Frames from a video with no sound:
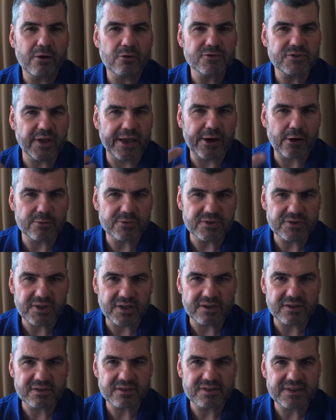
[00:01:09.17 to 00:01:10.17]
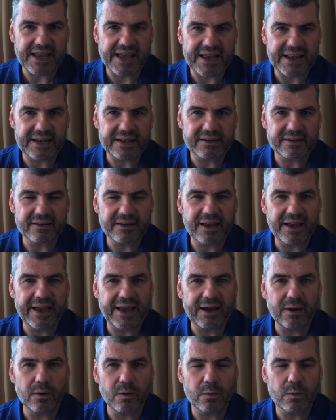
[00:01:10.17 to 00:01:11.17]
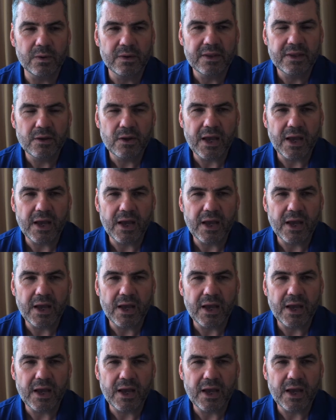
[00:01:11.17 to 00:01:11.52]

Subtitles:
Also helps us understand how